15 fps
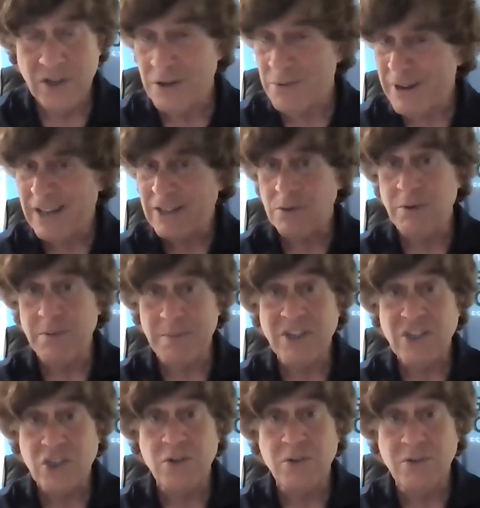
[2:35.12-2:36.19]
You know what I do with my
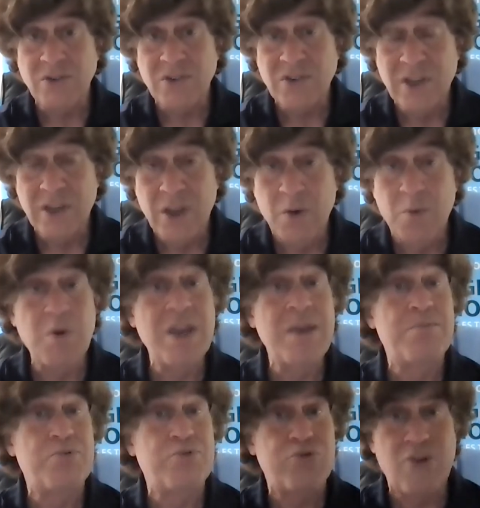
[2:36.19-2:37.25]
students? We
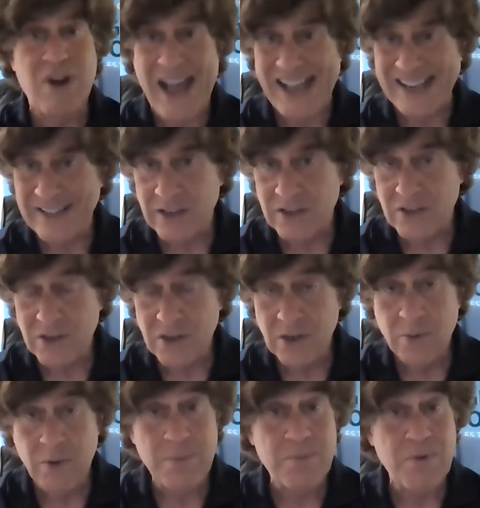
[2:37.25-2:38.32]
practice.
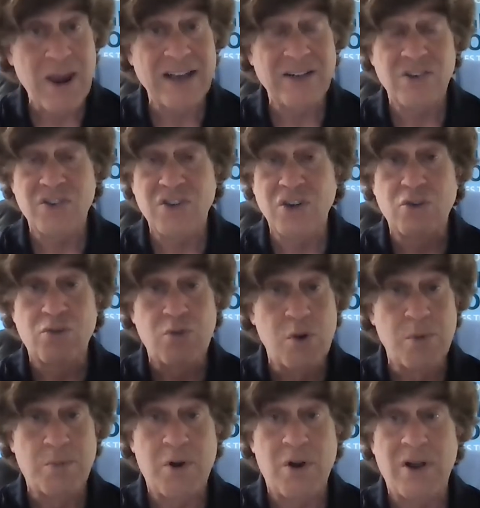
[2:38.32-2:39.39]
We practice in
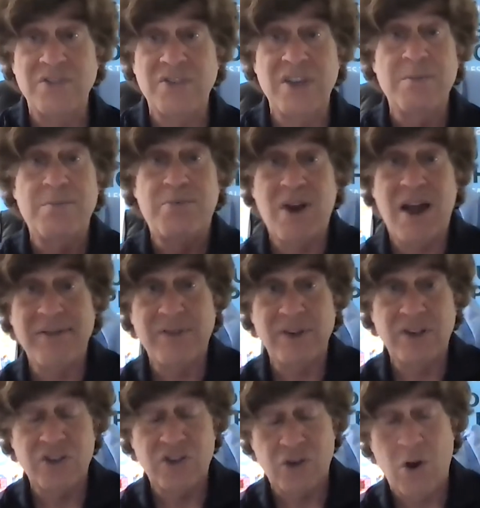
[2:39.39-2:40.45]
group calls, in
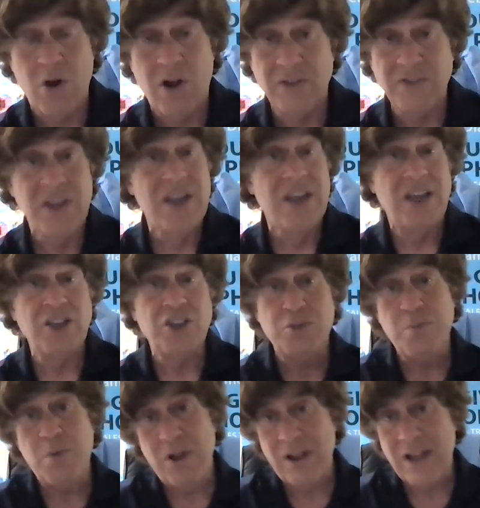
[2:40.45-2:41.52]
private calls, in
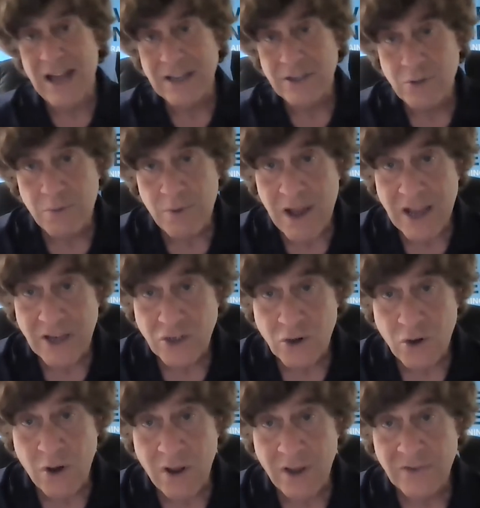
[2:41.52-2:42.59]
small entourage
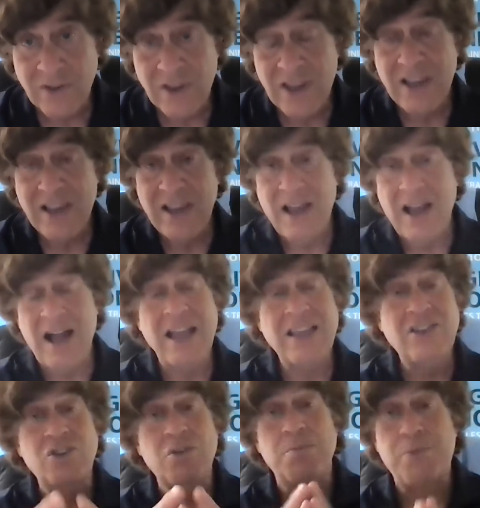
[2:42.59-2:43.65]
calls. I
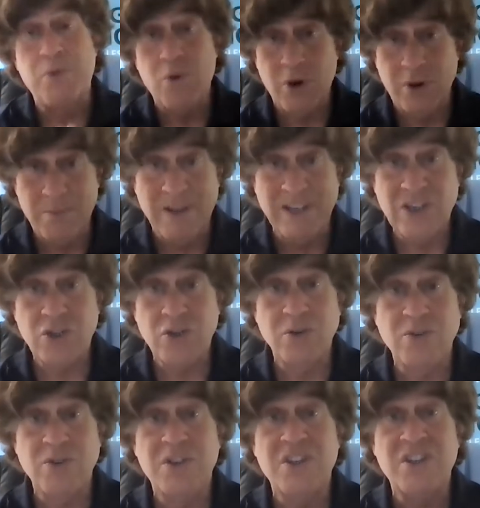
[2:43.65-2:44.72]
support my
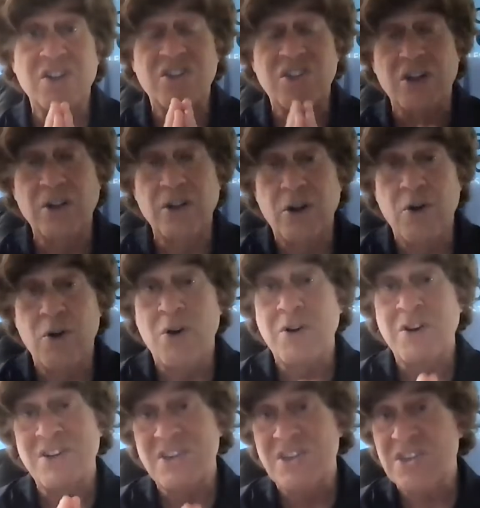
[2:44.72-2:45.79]
students to, to
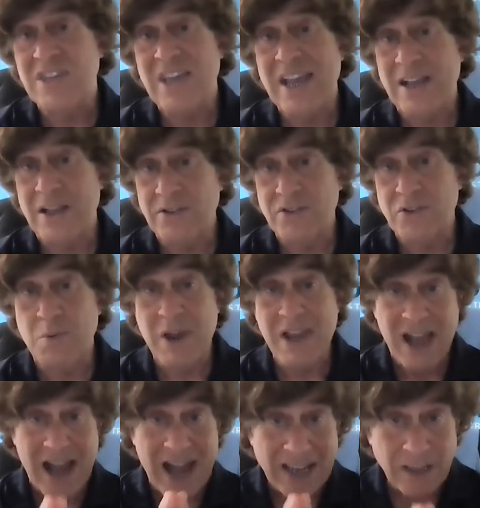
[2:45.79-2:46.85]
learn sales the way
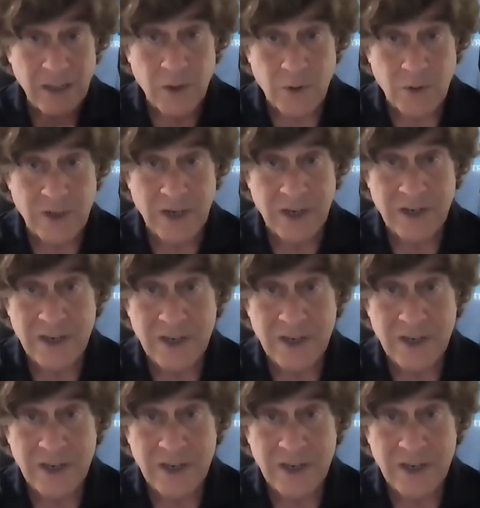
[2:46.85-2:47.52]
I learned it.